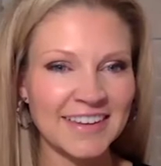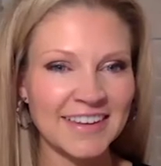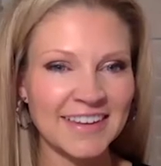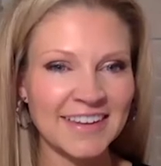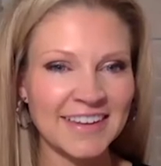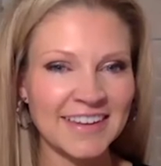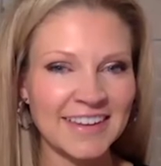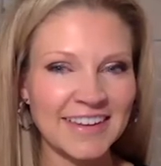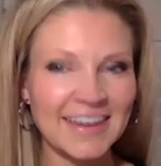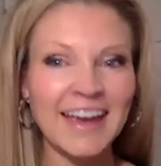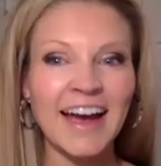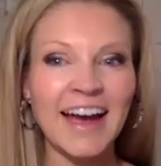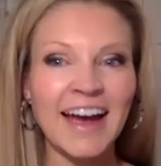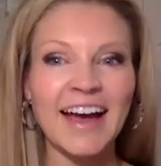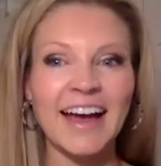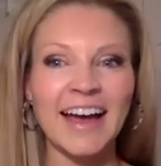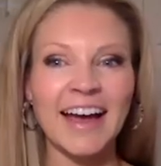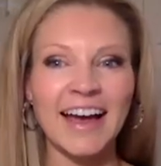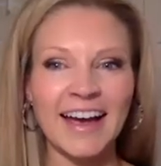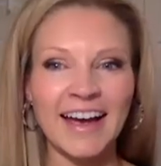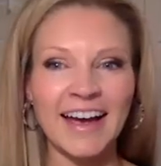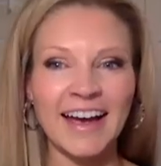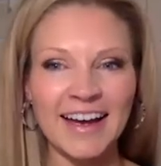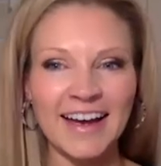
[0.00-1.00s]

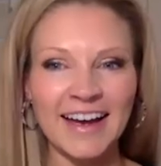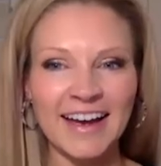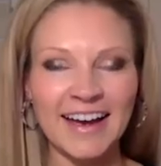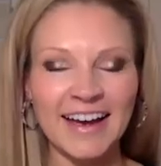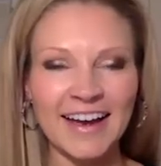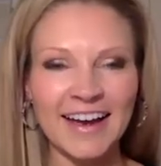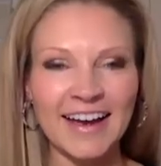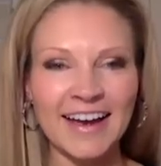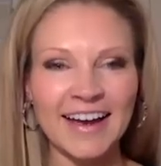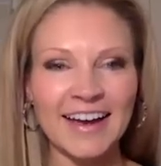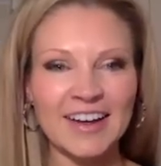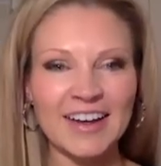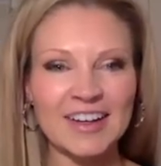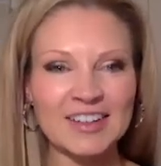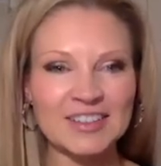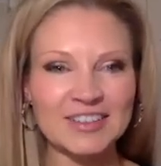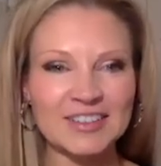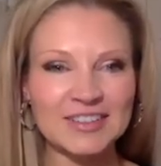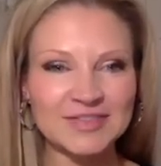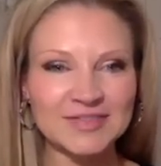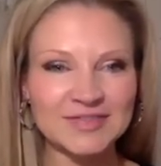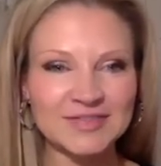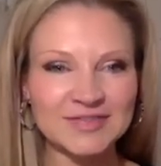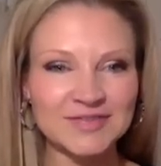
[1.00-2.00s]

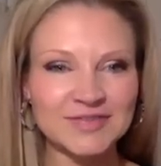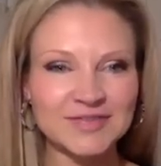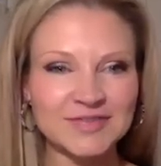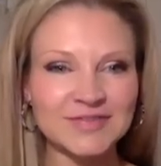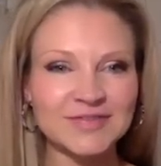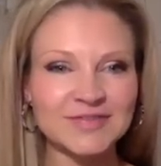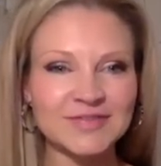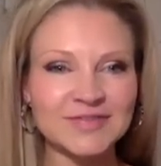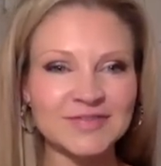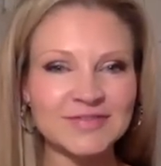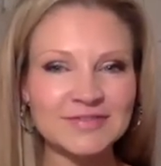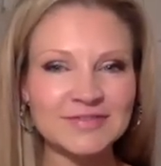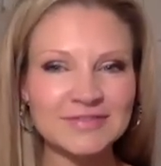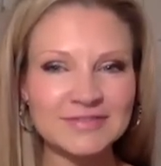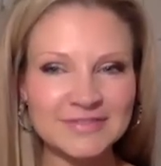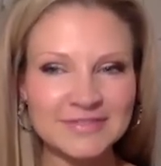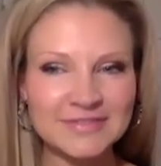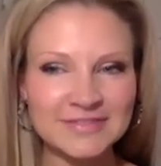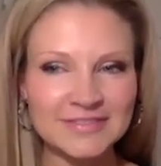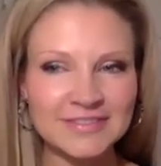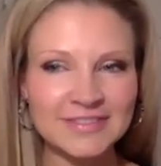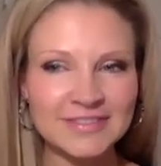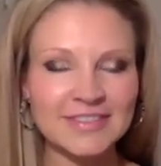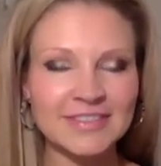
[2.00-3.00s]

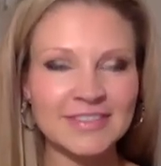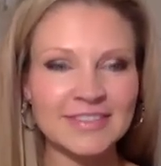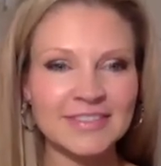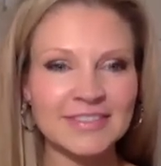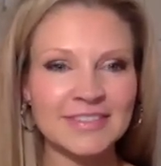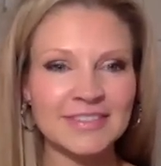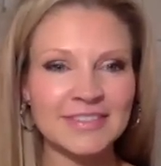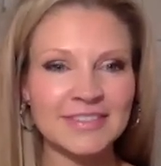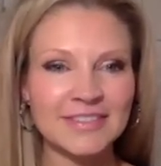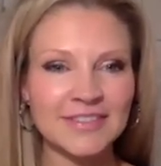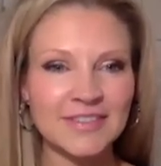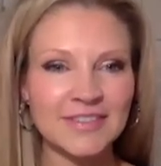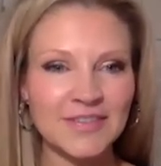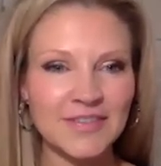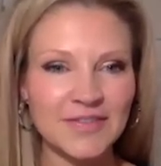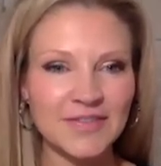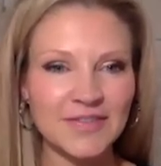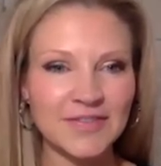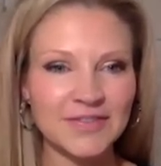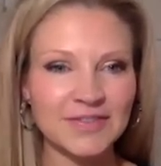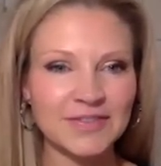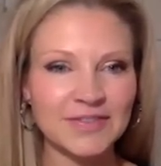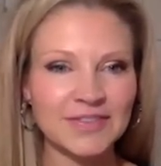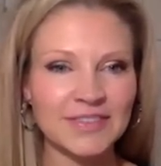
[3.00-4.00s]

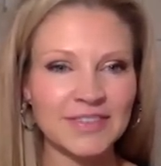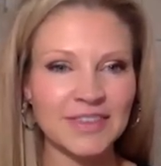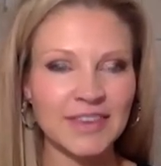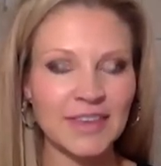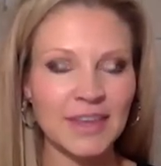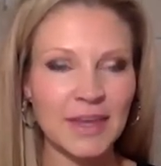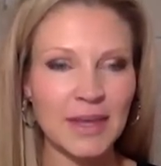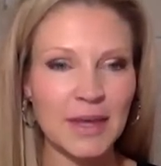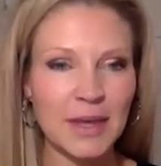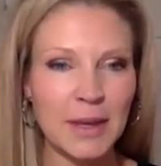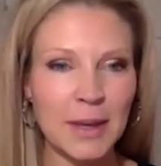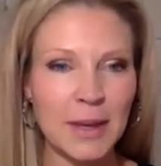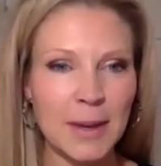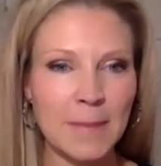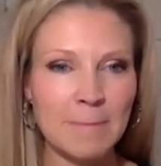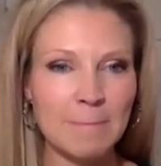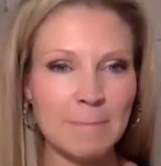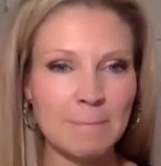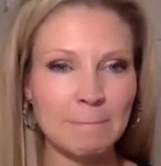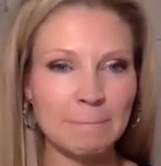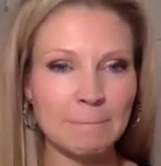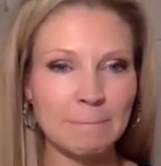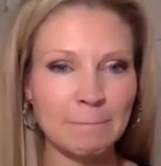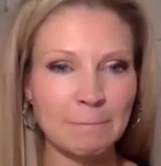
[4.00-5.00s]

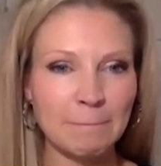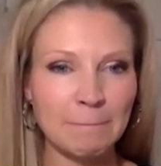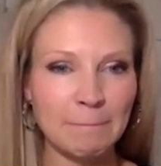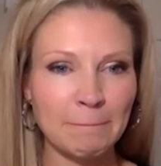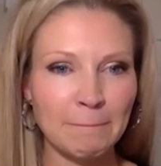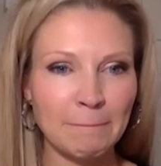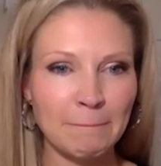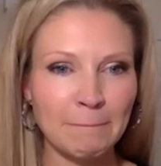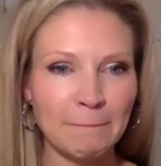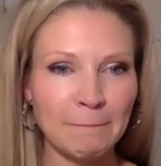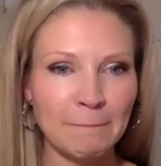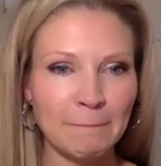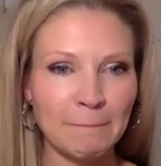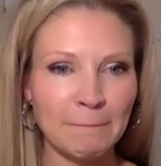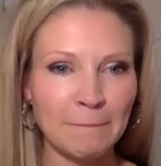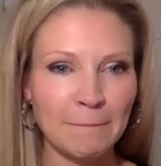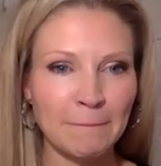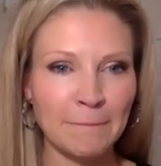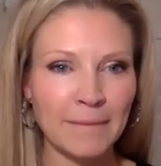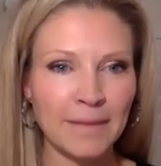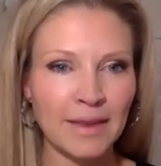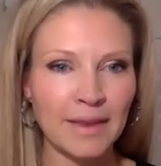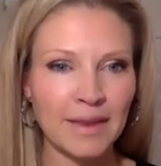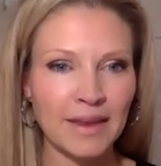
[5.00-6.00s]

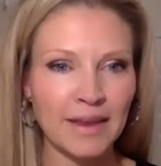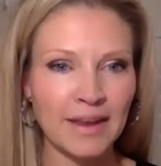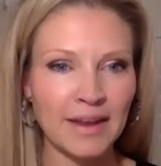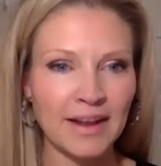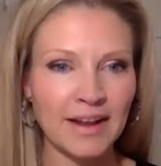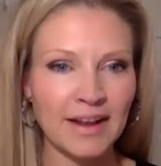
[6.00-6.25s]
No words are spoken by the person on screen.